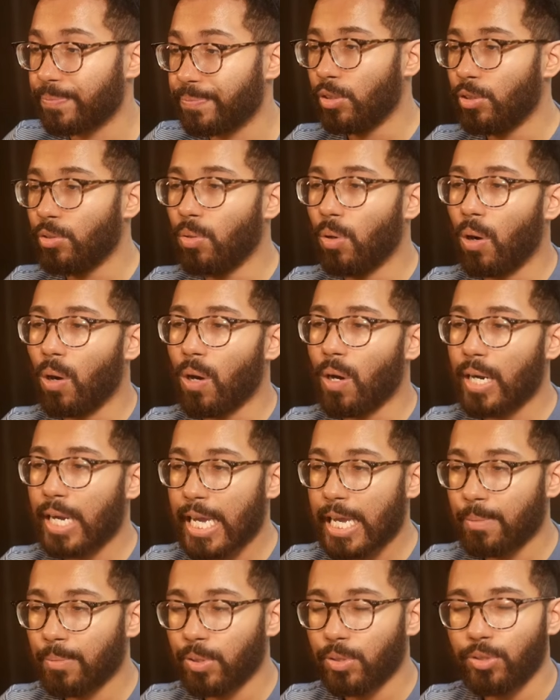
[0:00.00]
You are
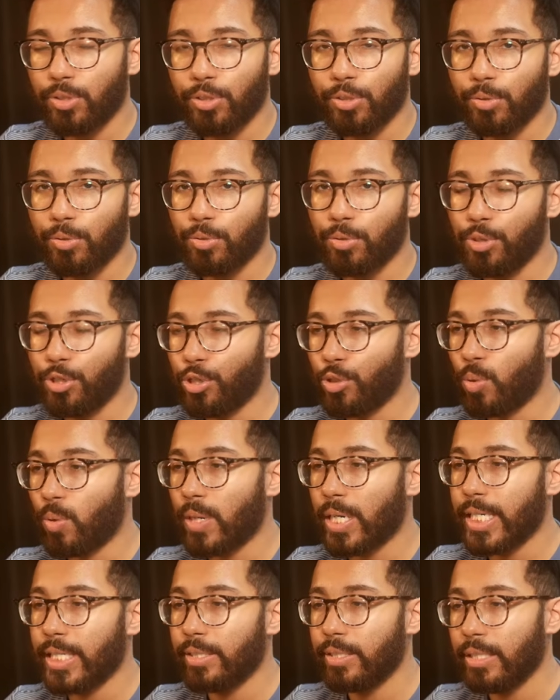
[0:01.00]
able to
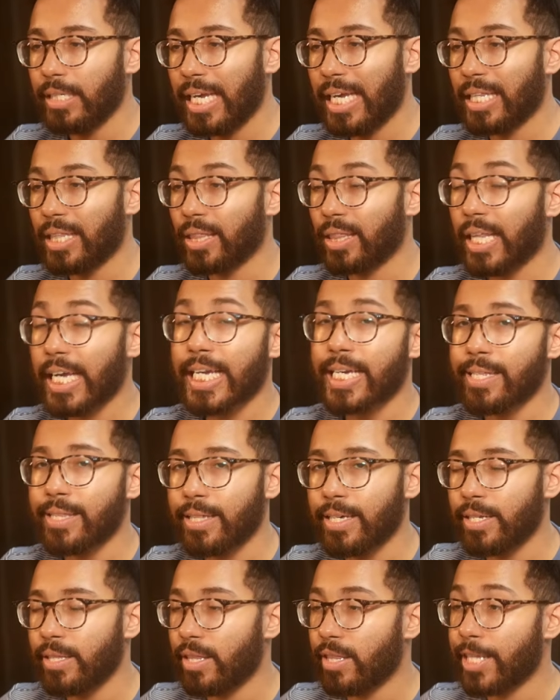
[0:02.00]
shorten and
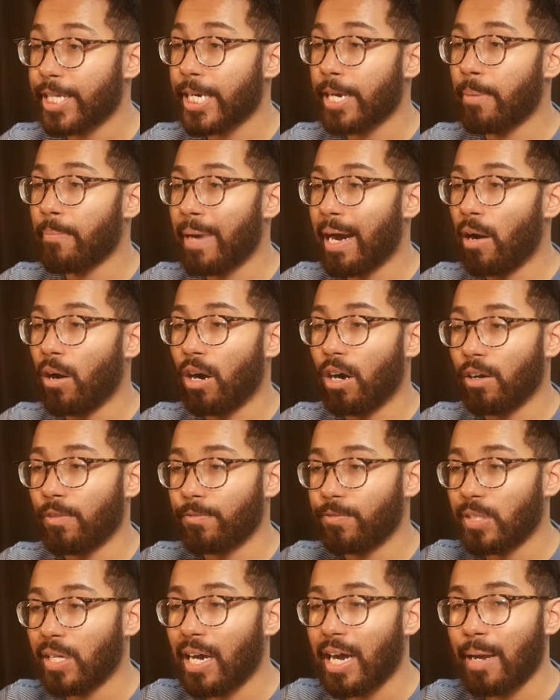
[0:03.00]
lengthen the amount
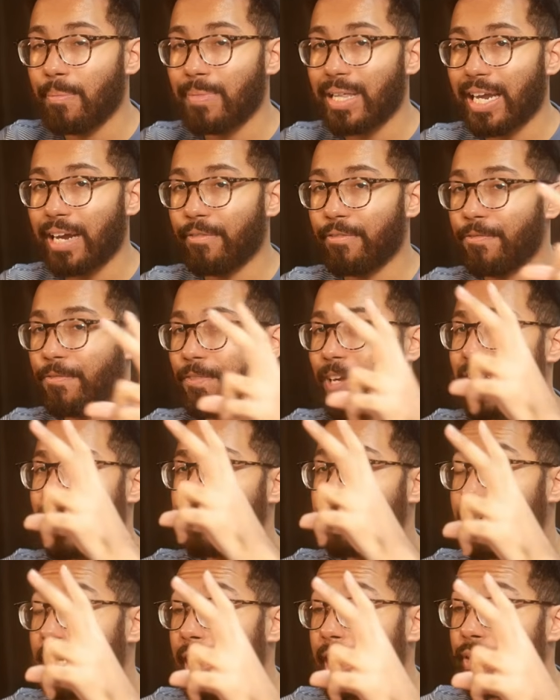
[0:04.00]
of time that it
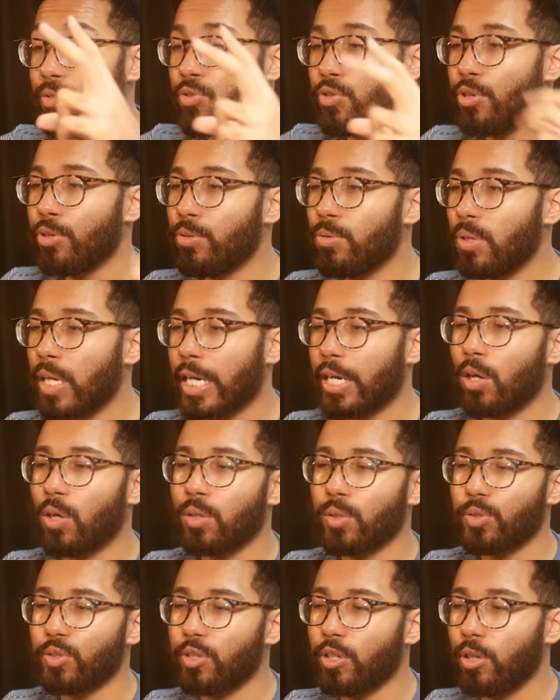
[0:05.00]
fades into and
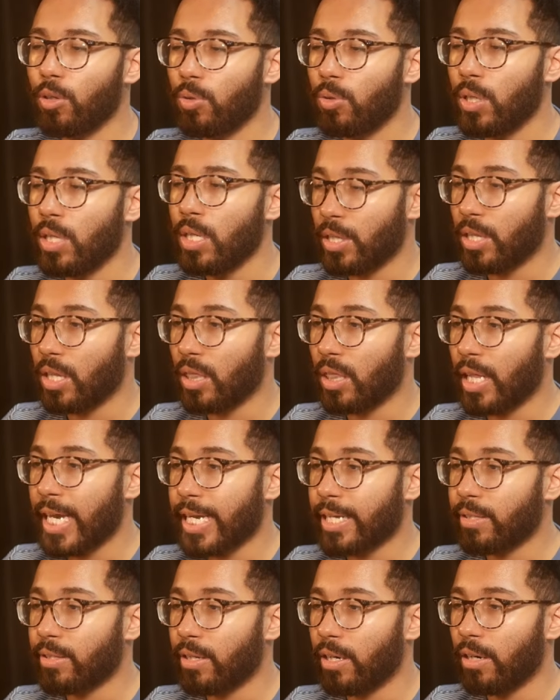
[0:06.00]
also the
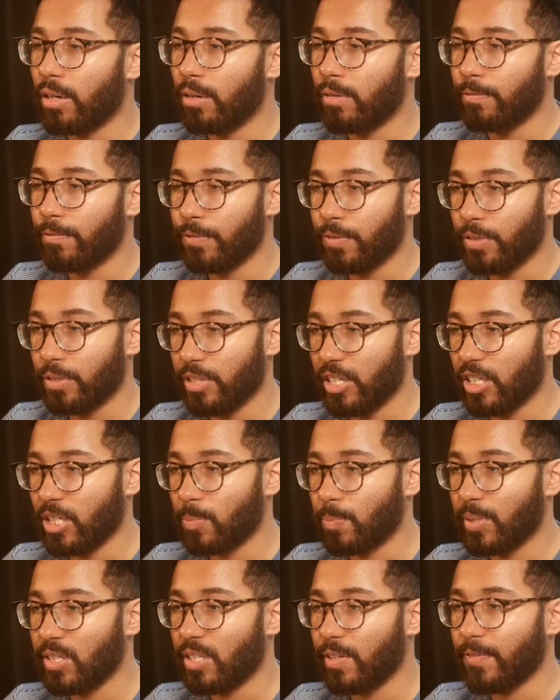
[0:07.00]
length of this
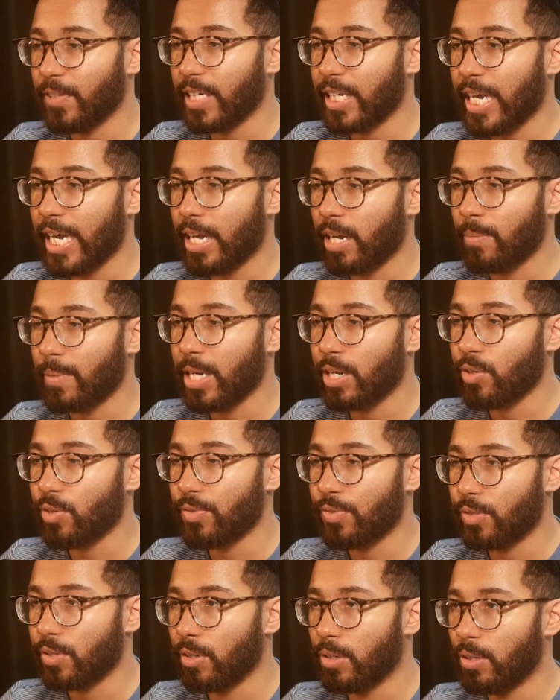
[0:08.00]
specific
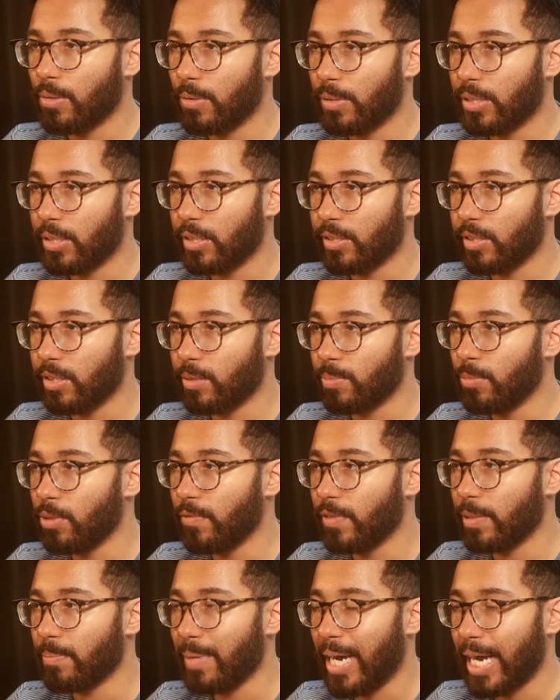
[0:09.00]
animation. So since it's
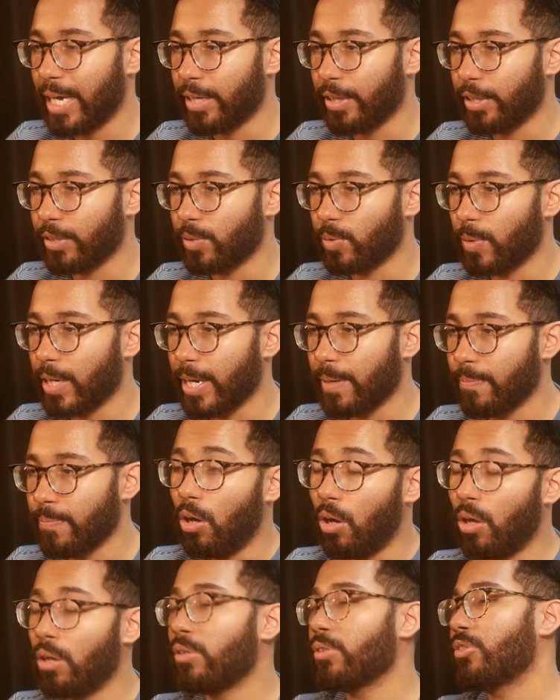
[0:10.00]
moving back this way.
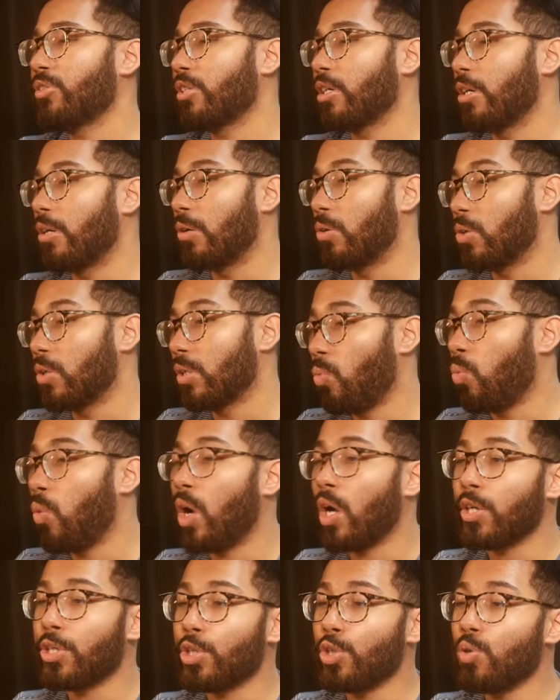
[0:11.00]
Also,
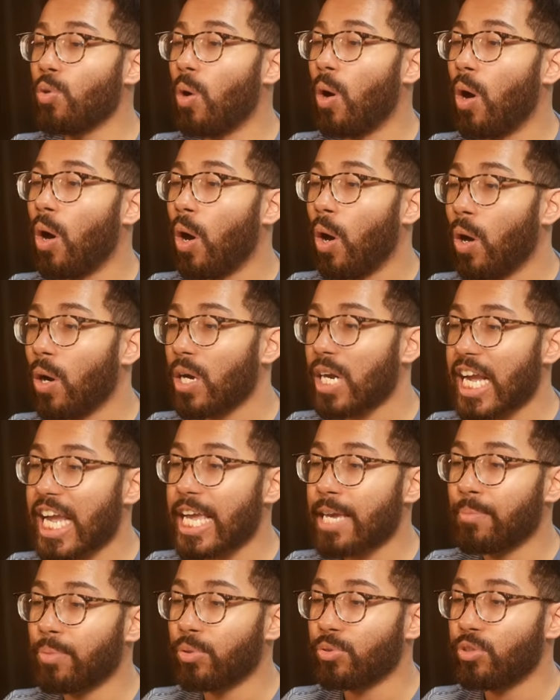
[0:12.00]
while you are
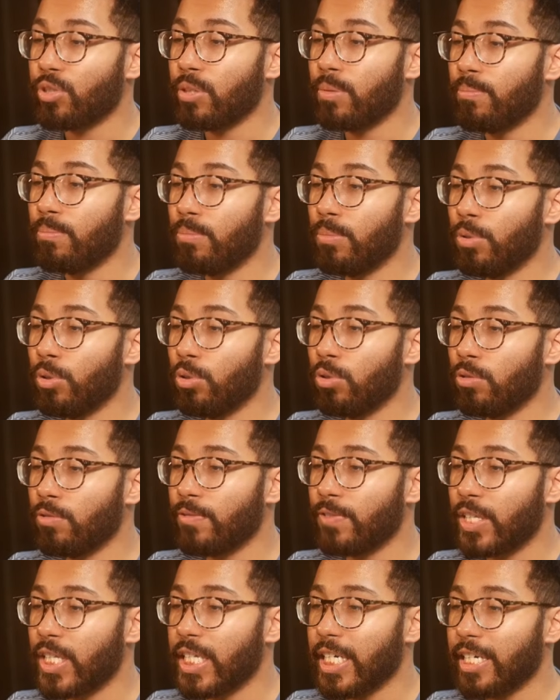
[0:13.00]
able to
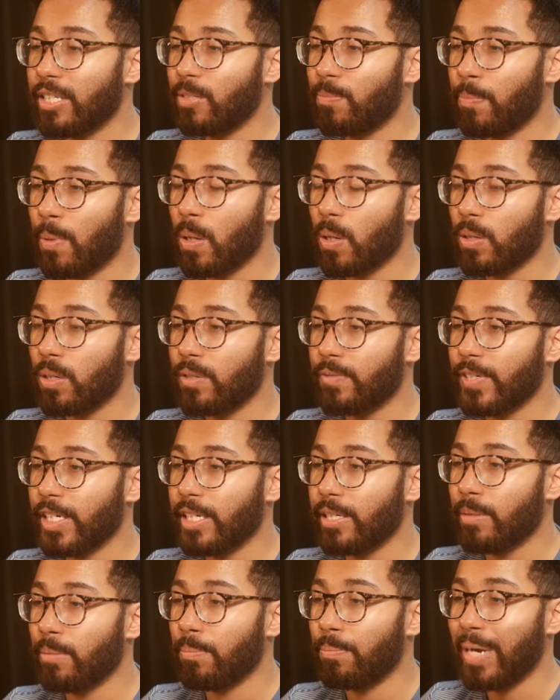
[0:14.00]
move this part of
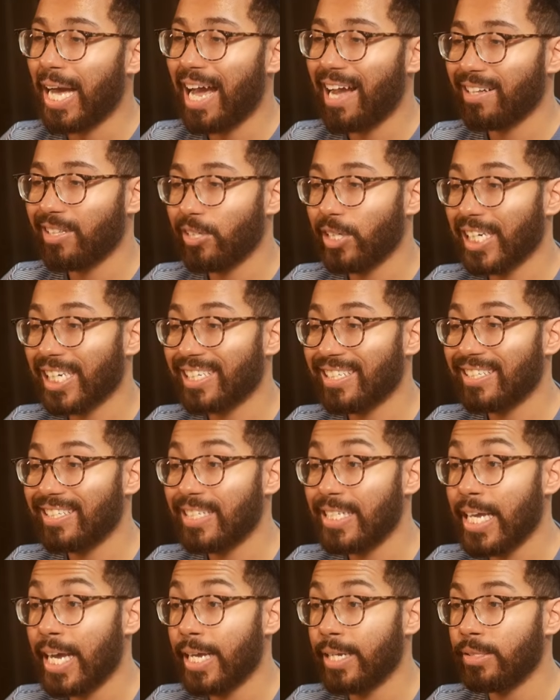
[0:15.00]
it back to
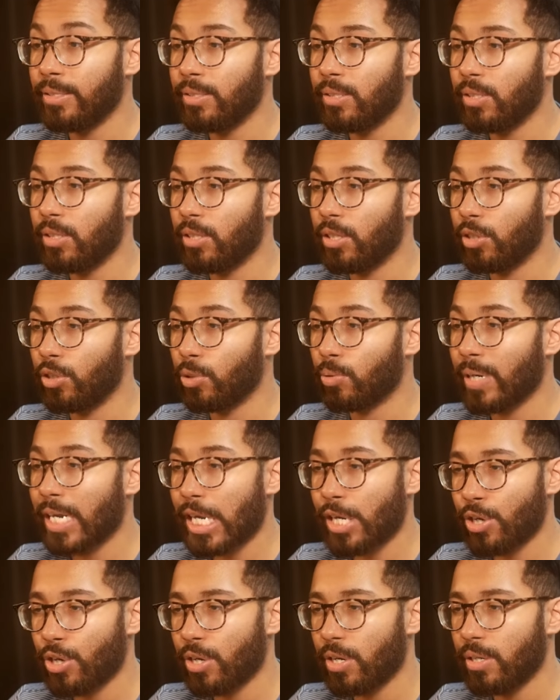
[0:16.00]
extend the
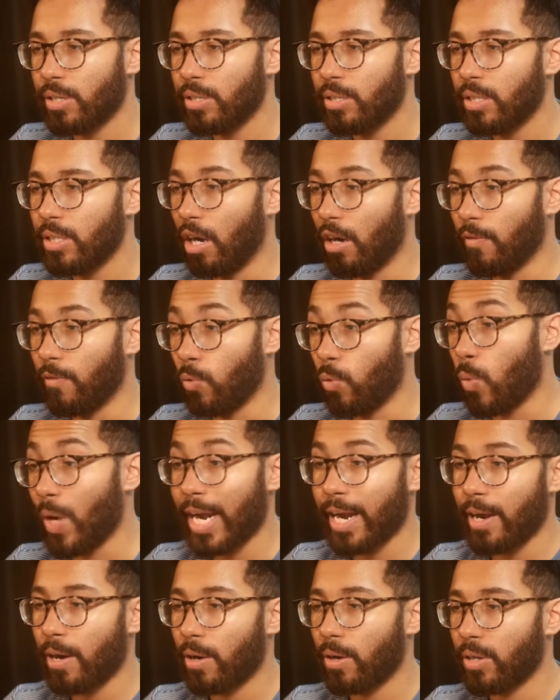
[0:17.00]
duration of
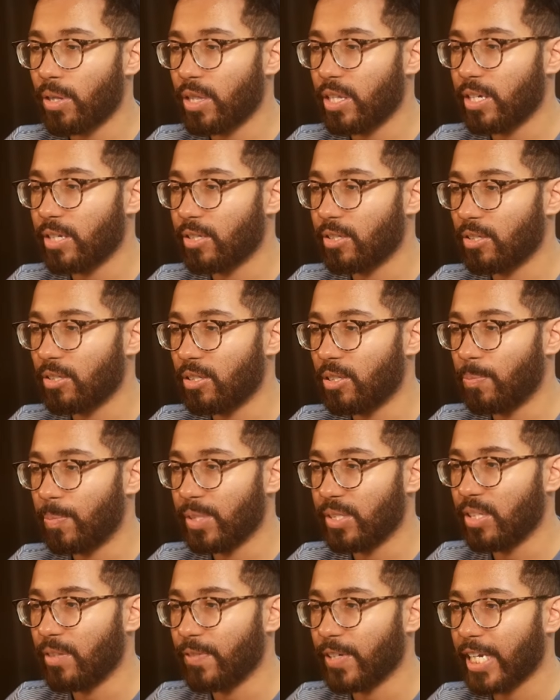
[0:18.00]
where this
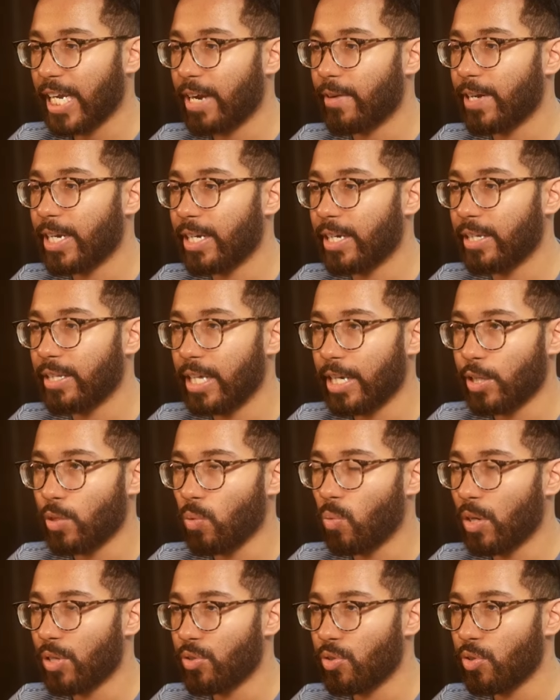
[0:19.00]
specific area that you
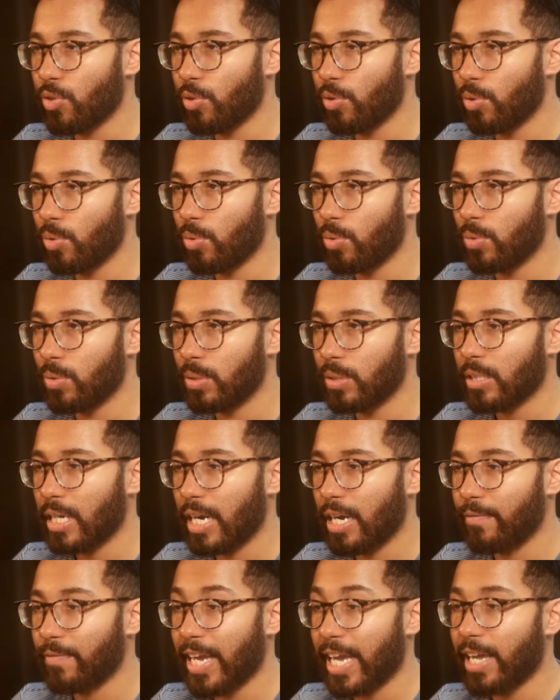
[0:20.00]
want to
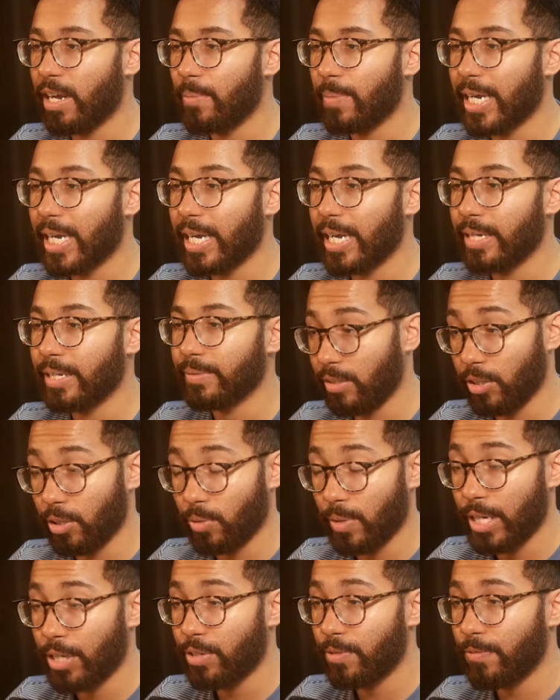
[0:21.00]
kind of animate the
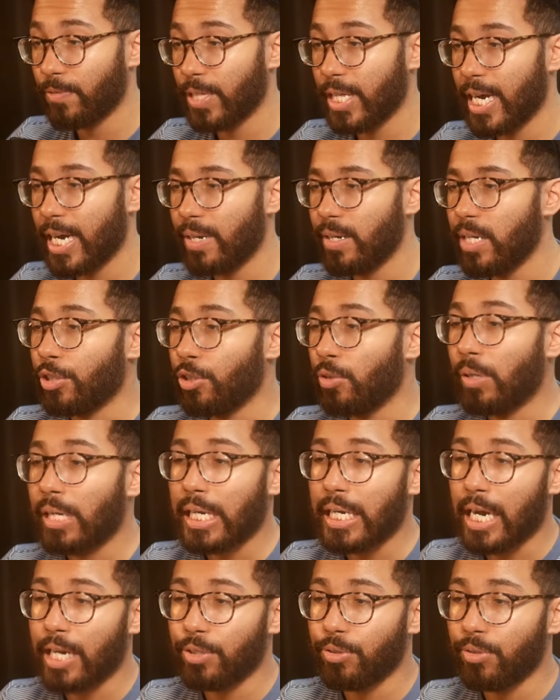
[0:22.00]
duration for that, you
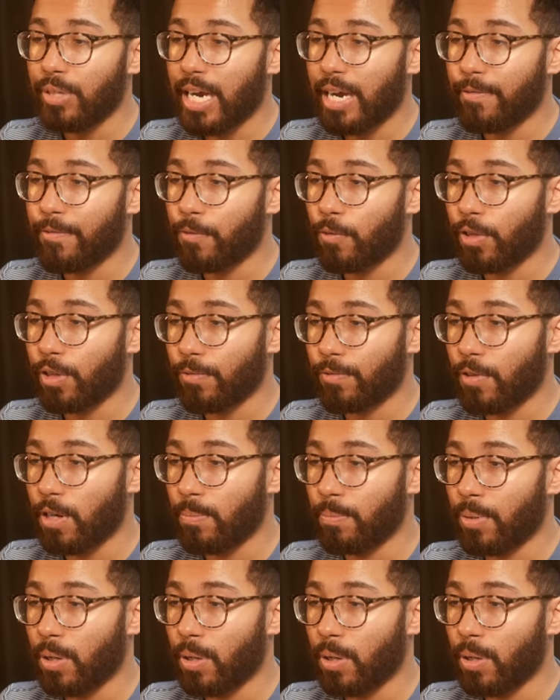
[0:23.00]
cannot do that for the front